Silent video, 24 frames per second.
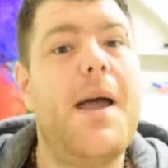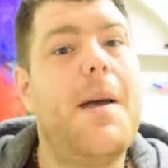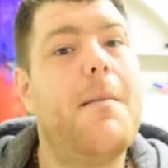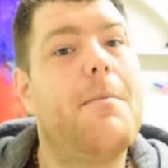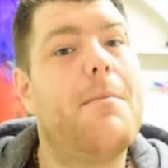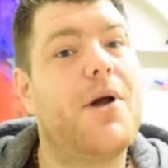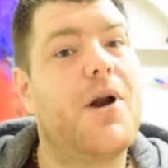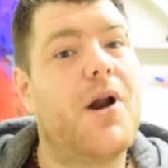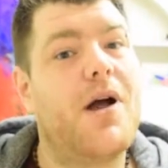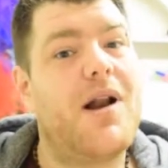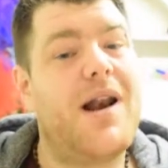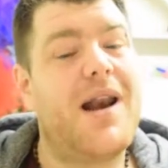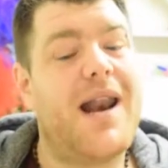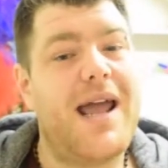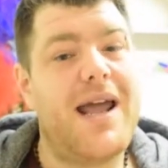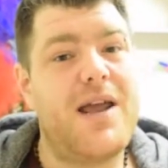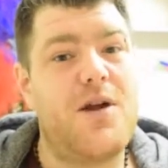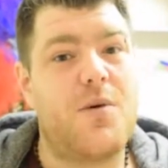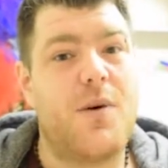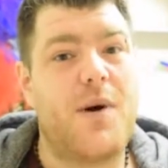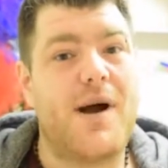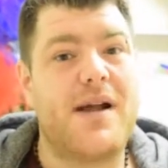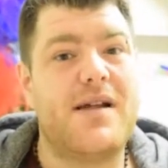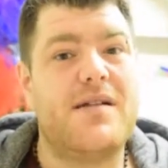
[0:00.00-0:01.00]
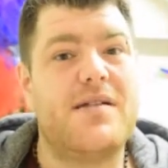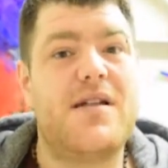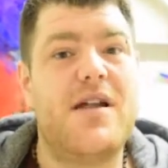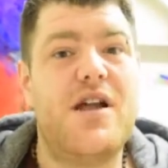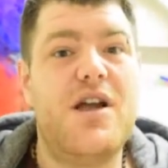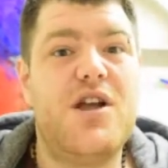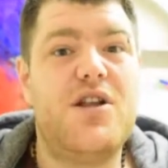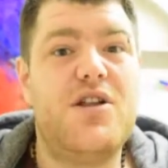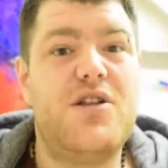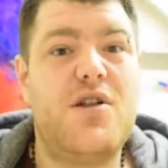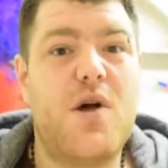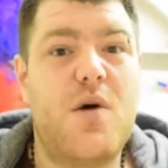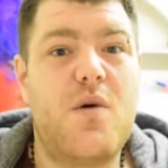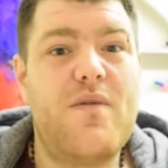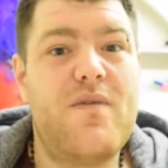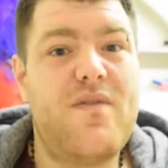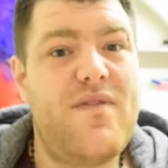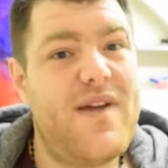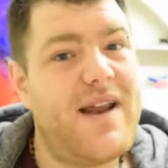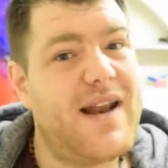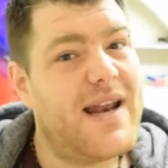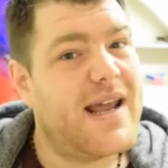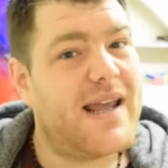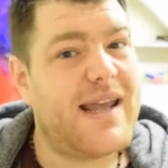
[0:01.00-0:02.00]
But likewise, don't
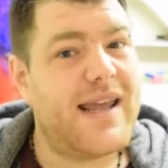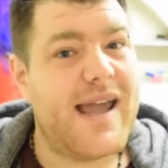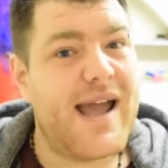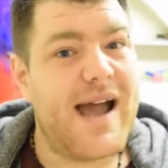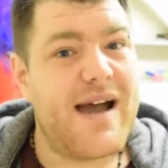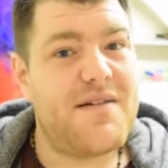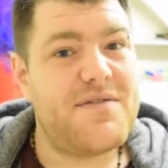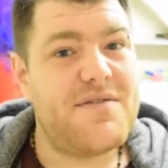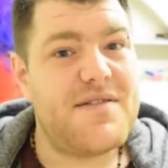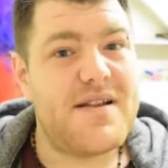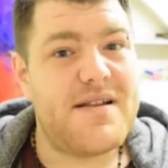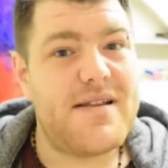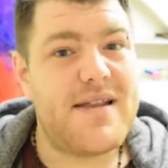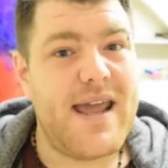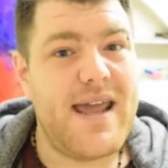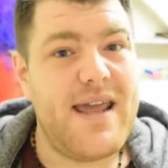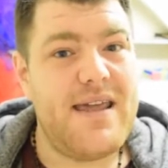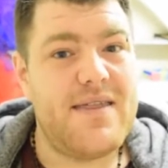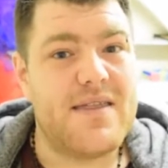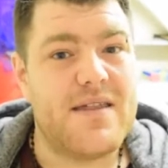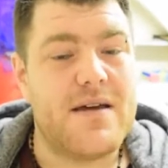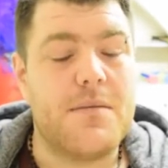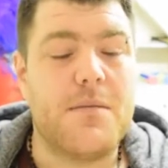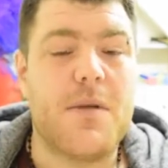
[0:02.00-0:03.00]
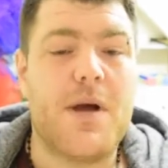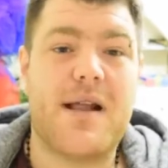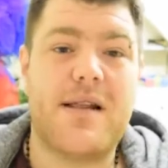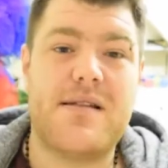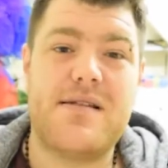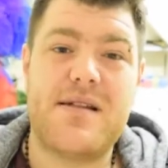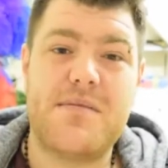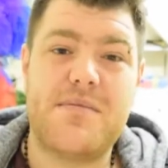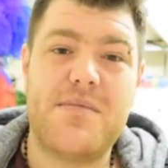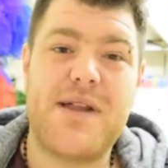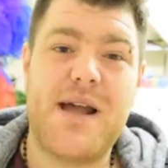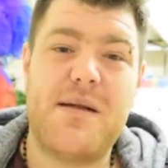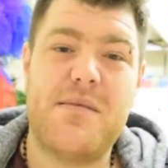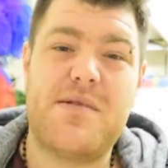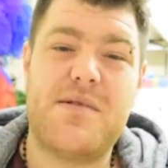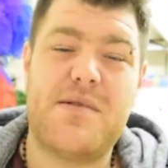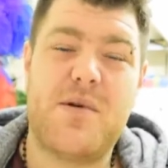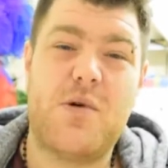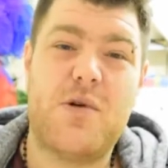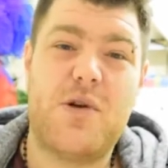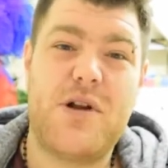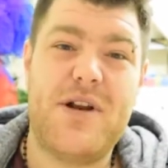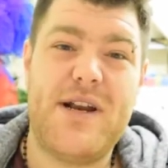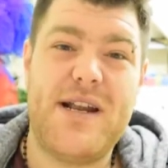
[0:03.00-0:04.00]
feel like you have to take them. And sometimes
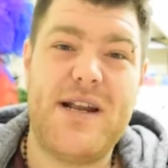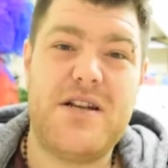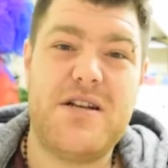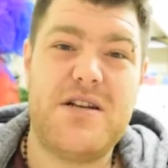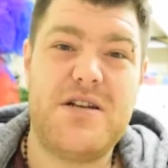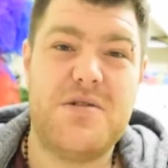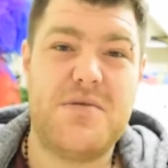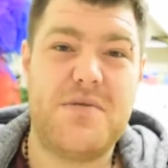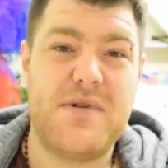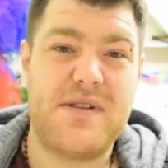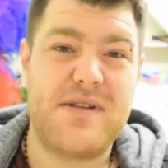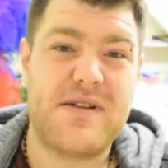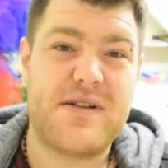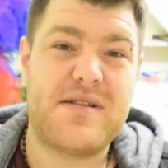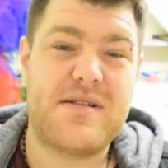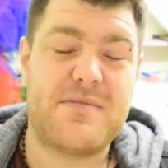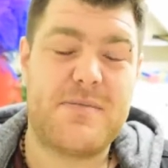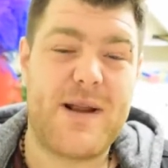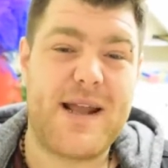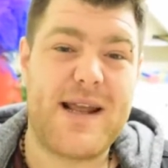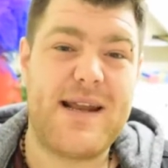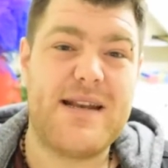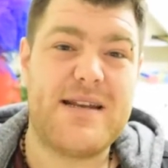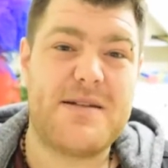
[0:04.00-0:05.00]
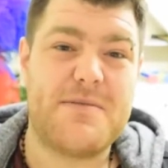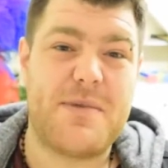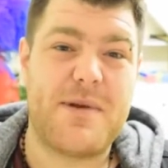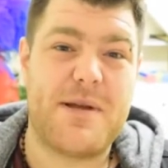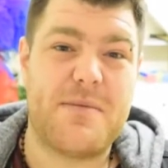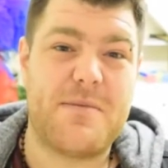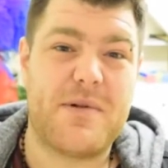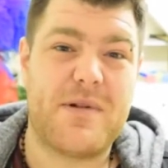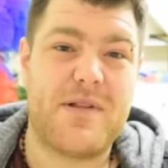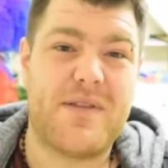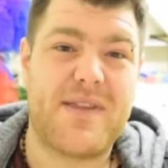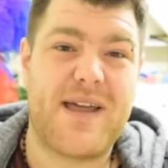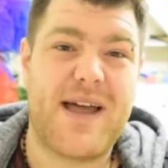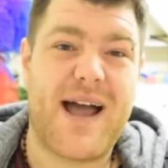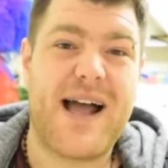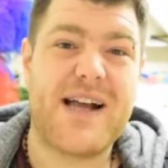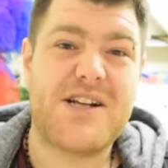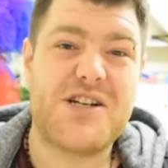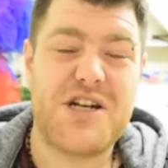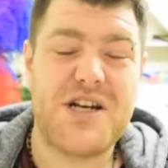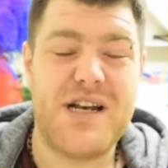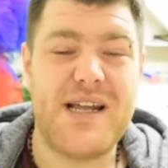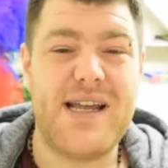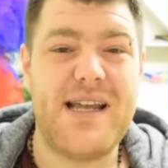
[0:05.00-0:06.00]
all you need to do is explain to people that
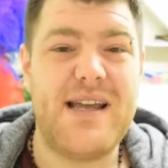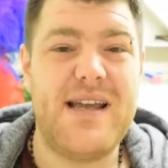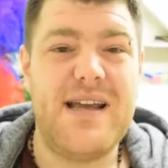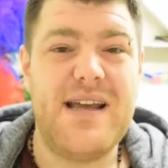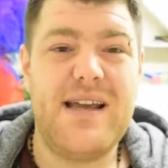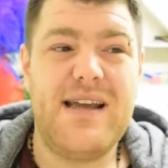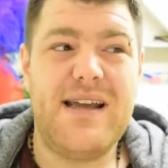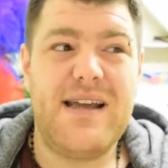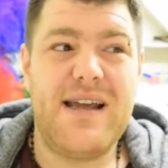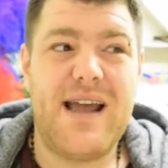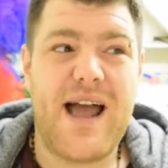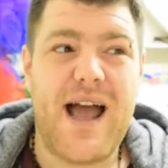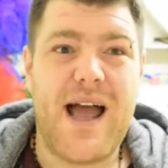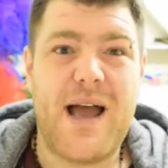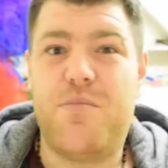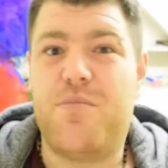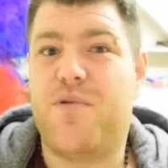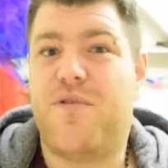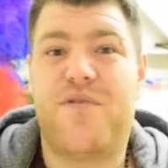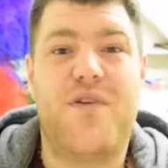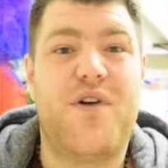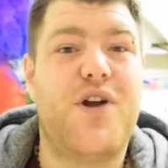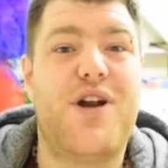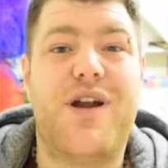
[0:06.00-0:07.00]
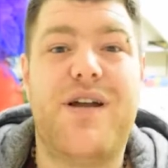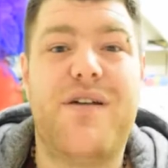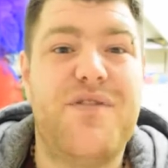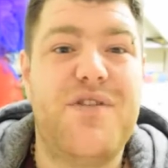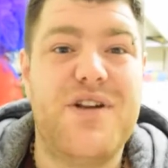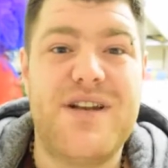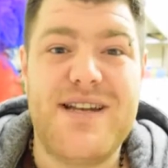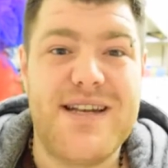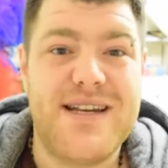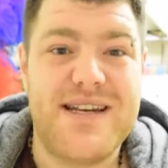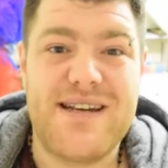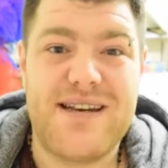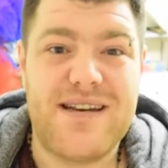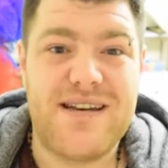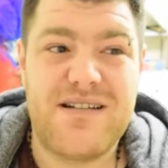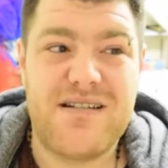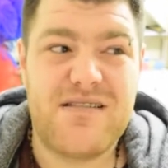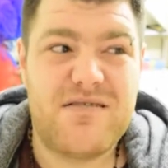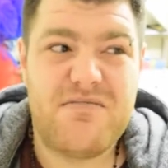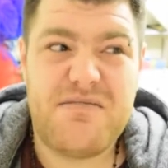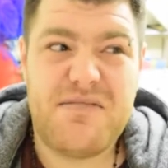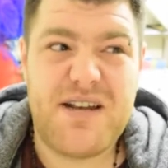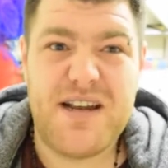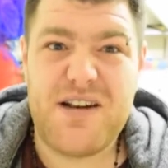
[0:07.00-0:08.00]
actually, I prefer if you didn't
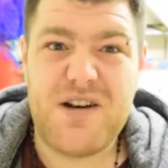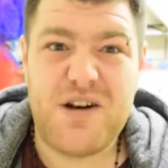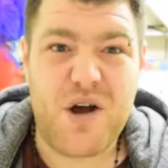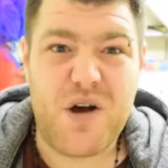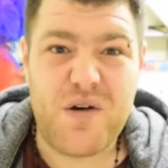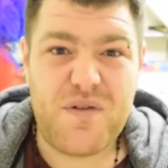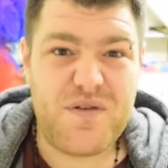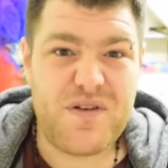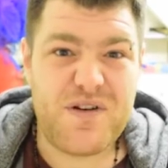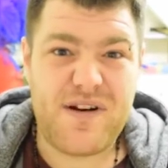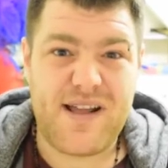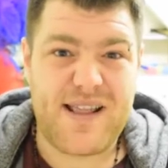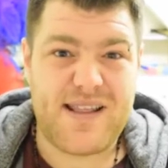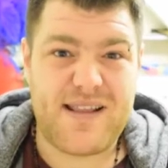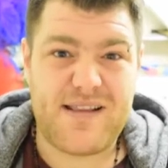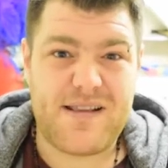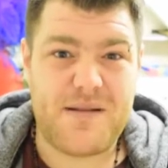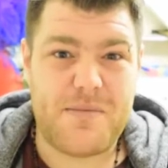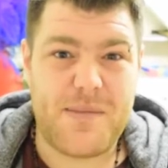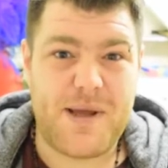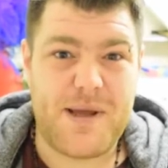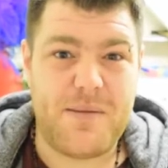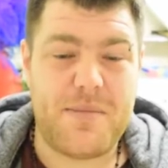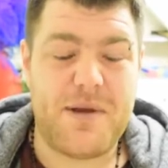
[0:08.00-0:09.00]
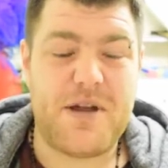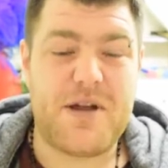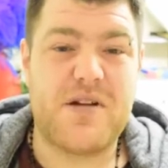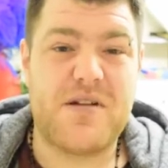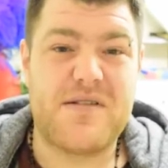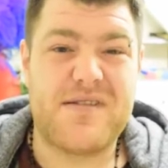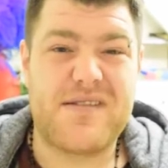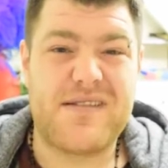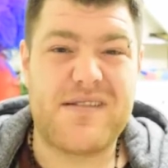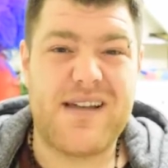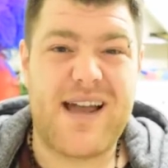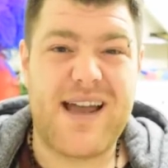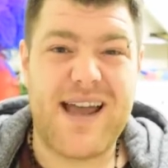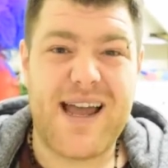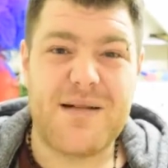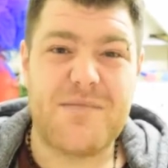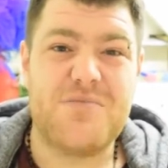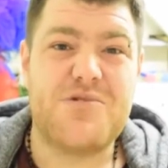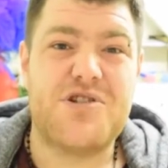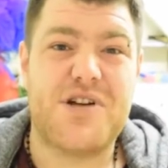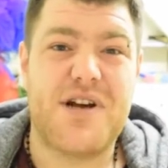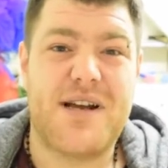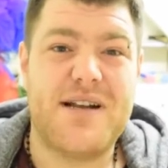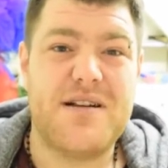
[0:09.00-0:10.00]
offer it to me, because I
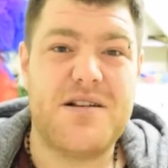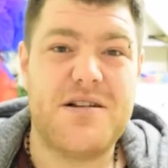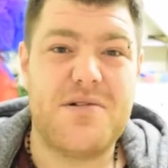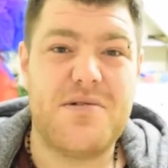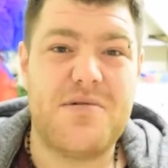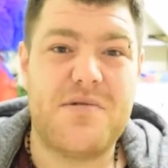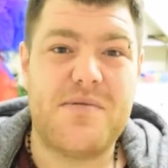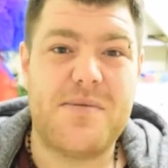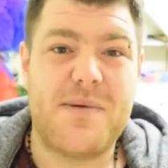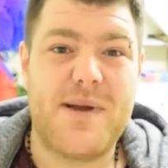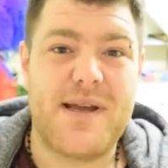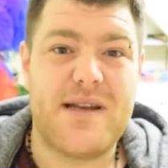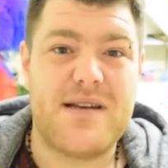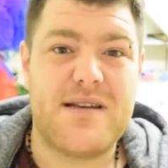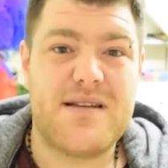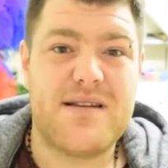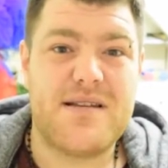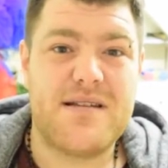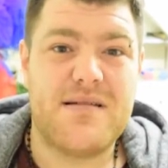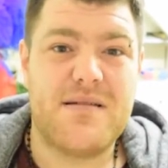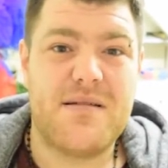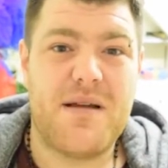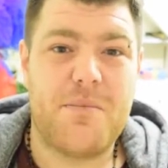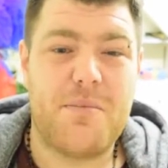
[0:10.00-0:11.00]
am trying to lose weight.